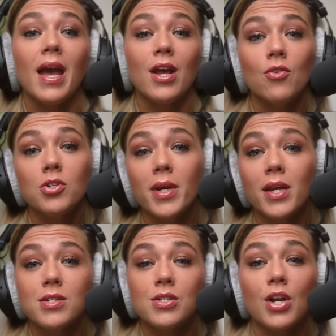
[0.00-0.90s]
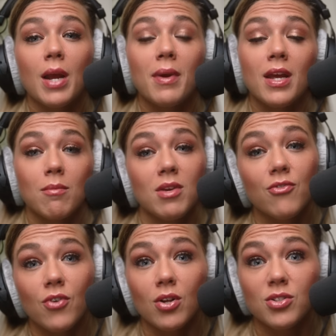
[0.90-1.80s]
head over to my Instagram and give me a
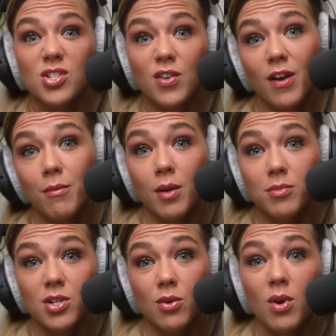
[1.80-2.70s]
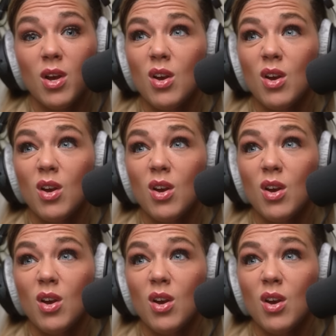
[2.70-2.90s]
follow to see what I've been up to.